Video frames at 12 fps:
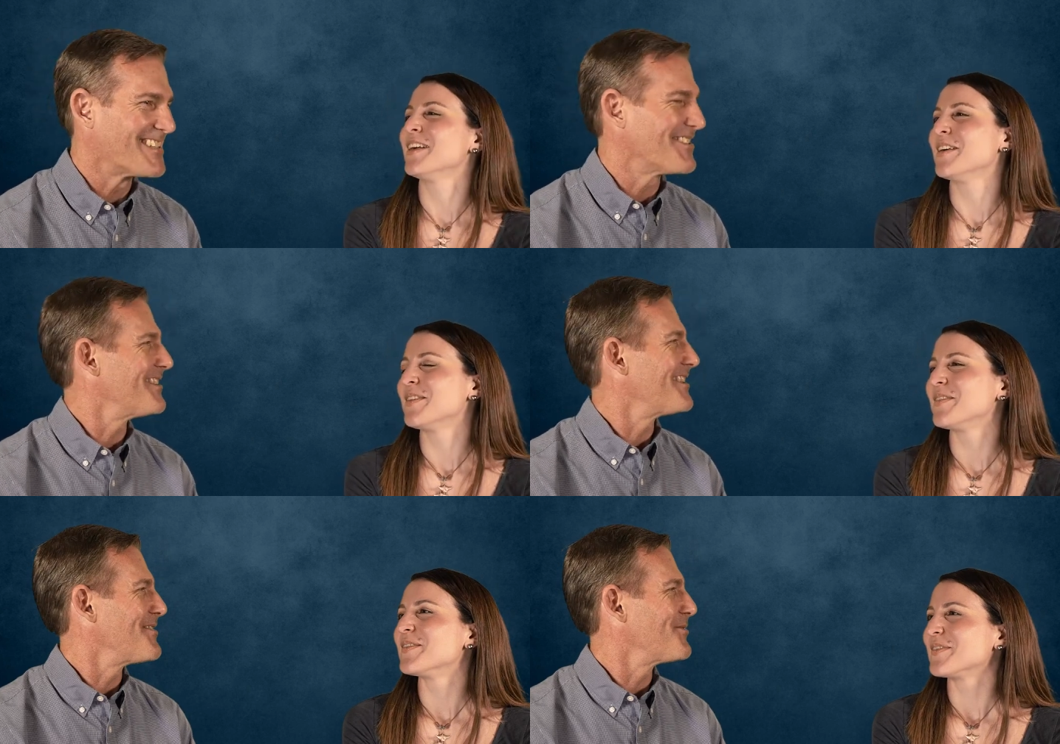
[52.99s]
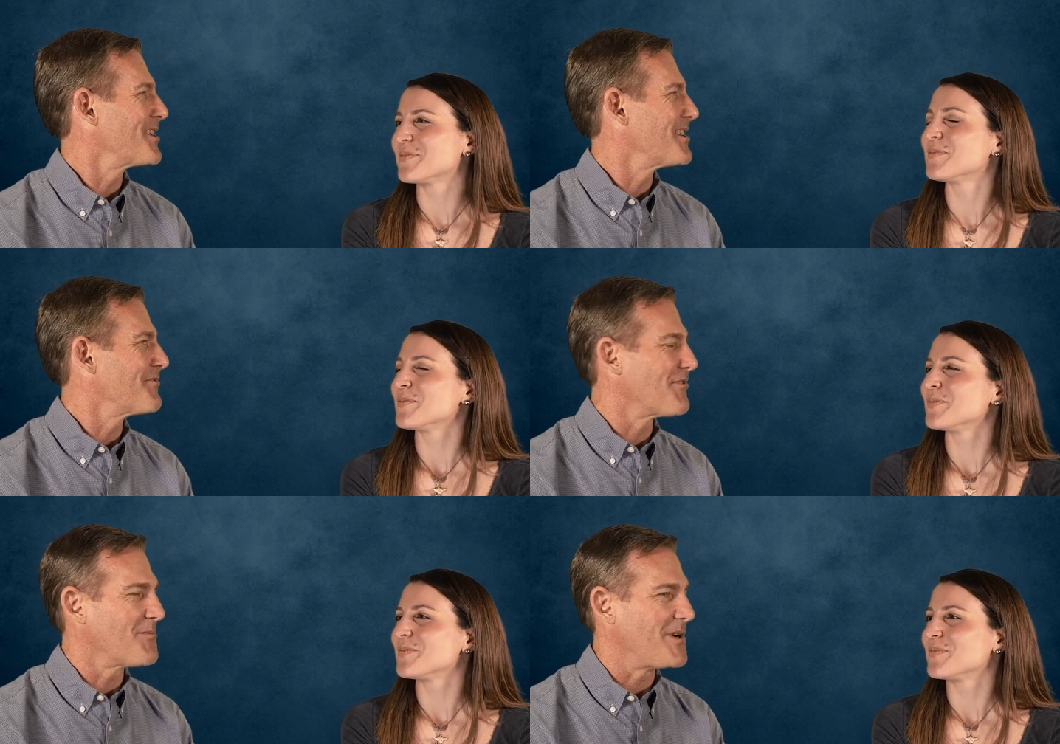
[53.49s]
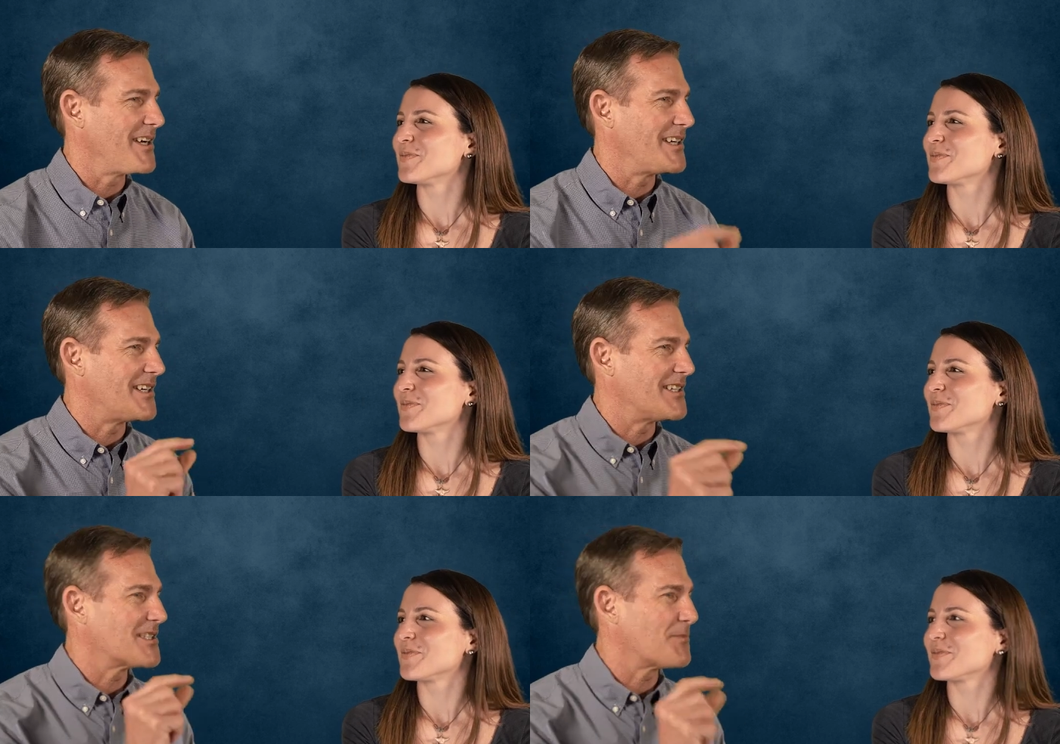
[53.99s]
Speaker 1: That's good. I'm looking for
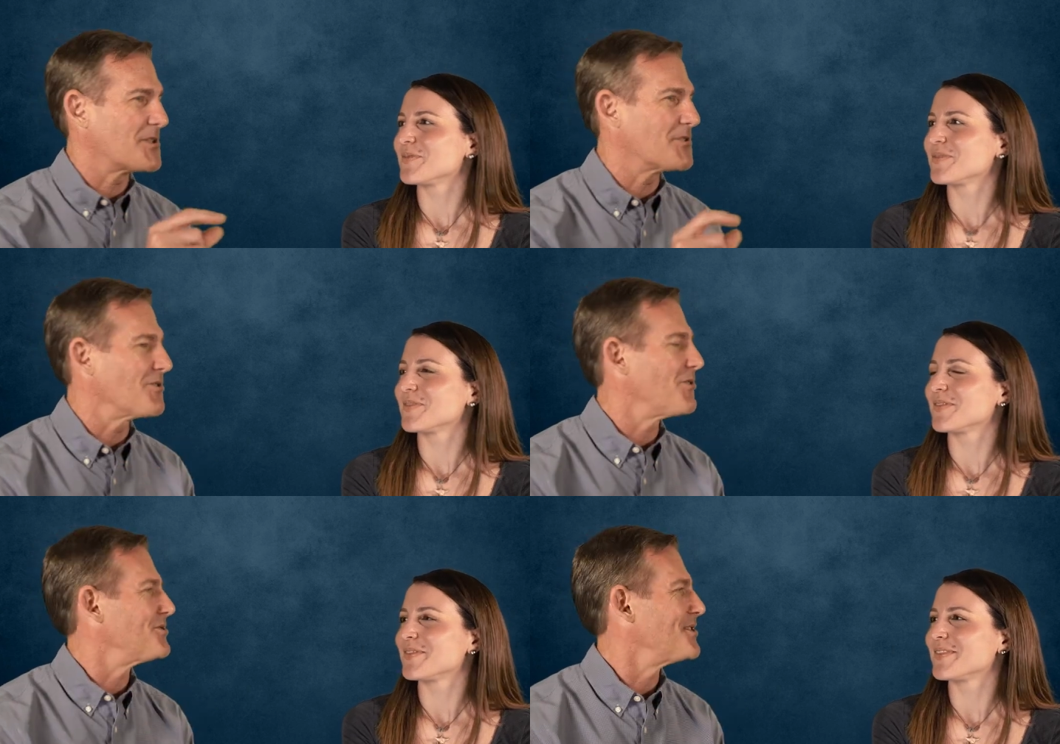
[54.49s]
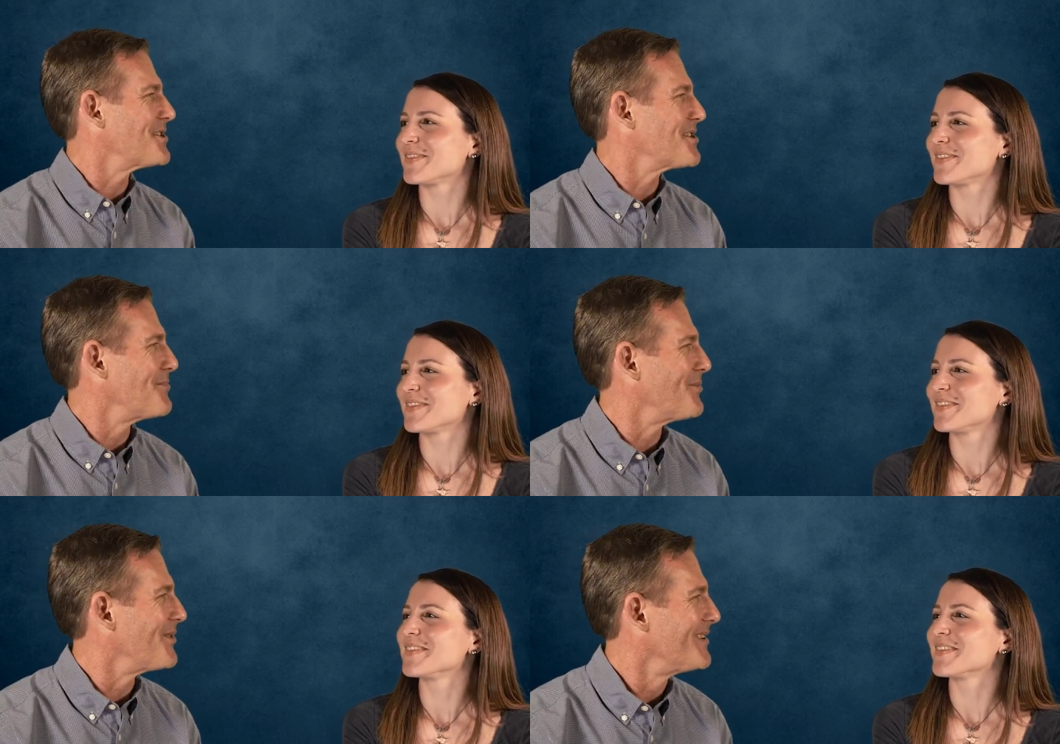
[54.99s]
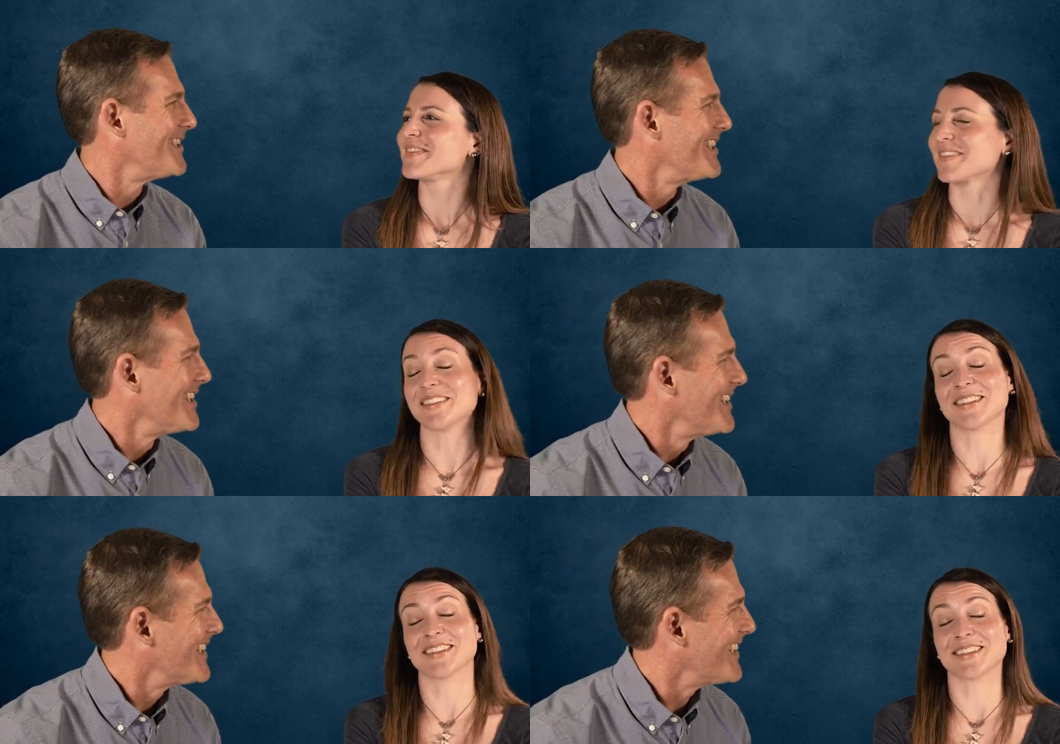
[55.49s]
my uh, special golden symbol.
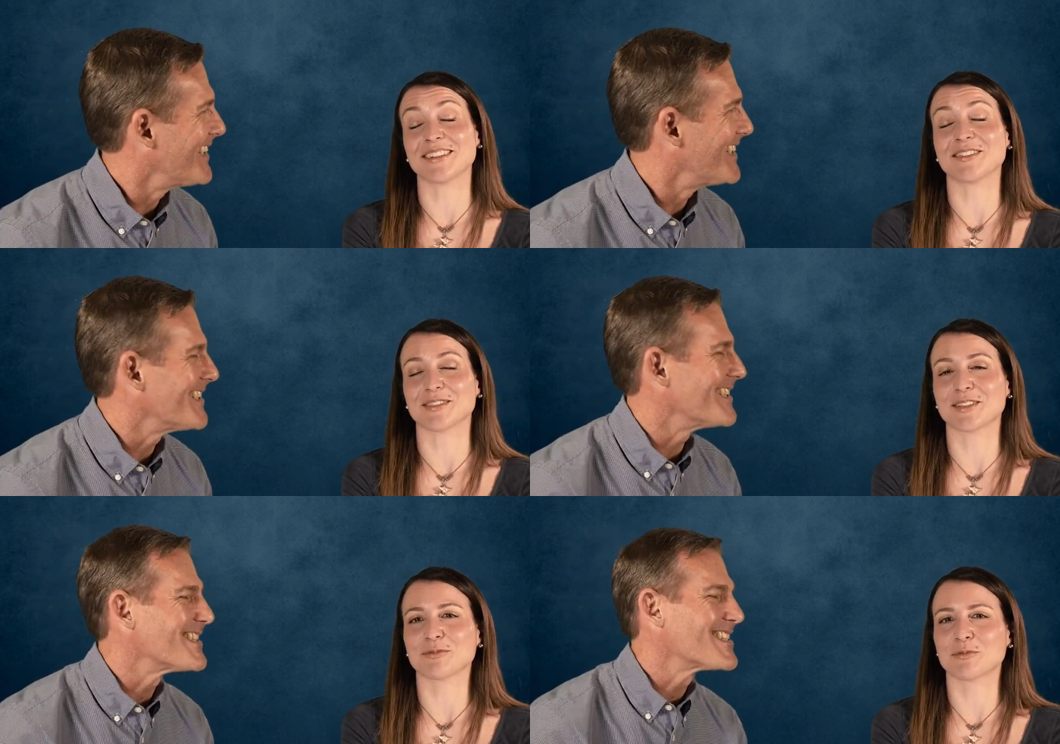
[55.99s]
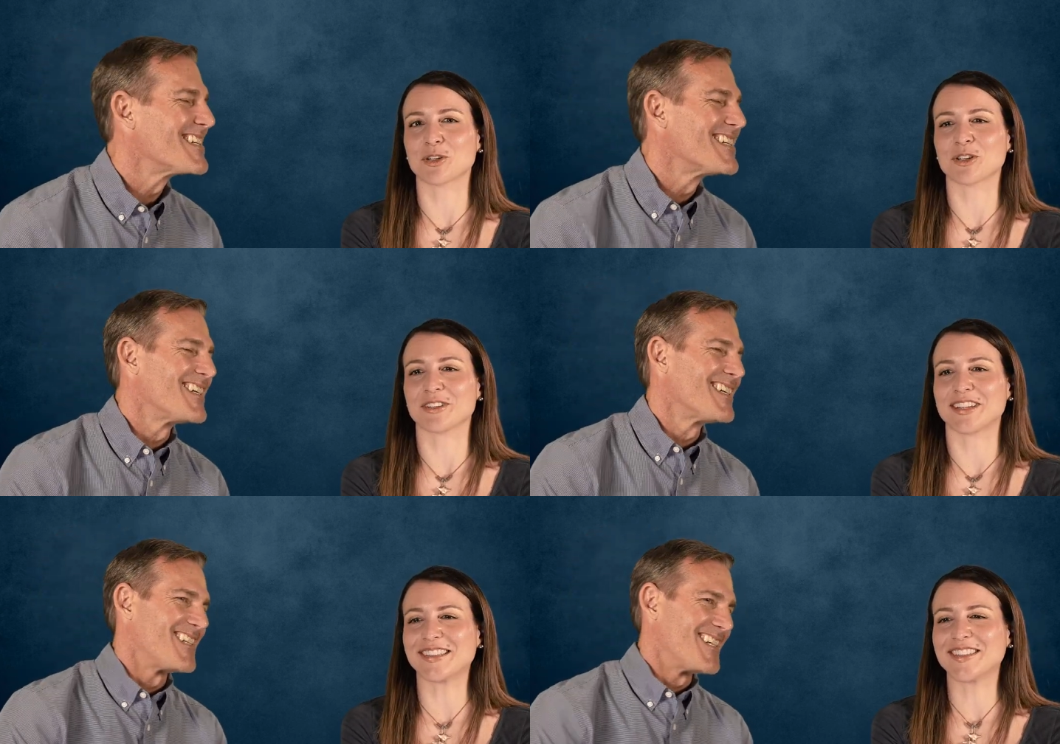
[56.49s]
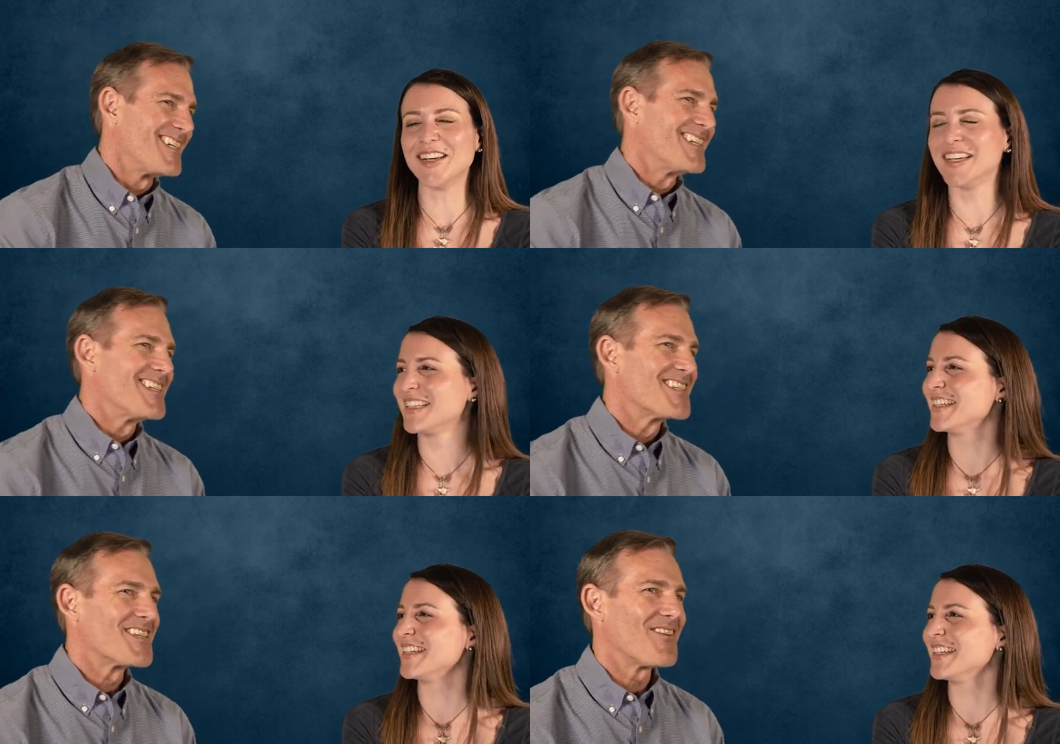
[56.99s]
Speaker 2: Yeah, I uh, will work on that.
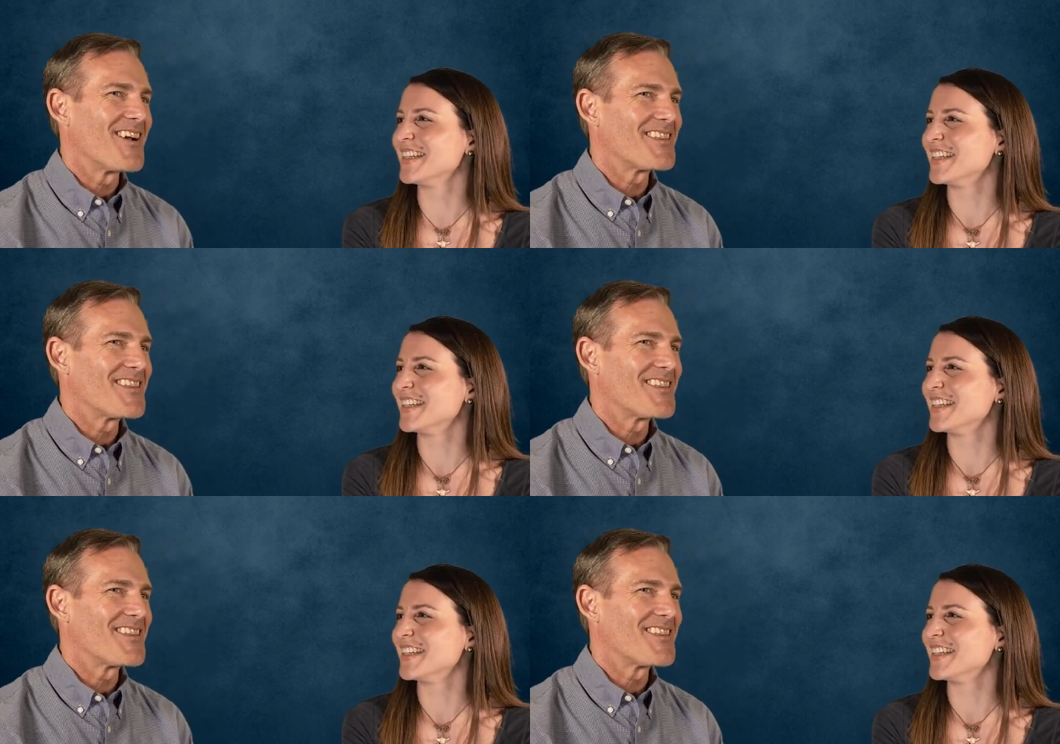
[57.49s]
Speaker 1: so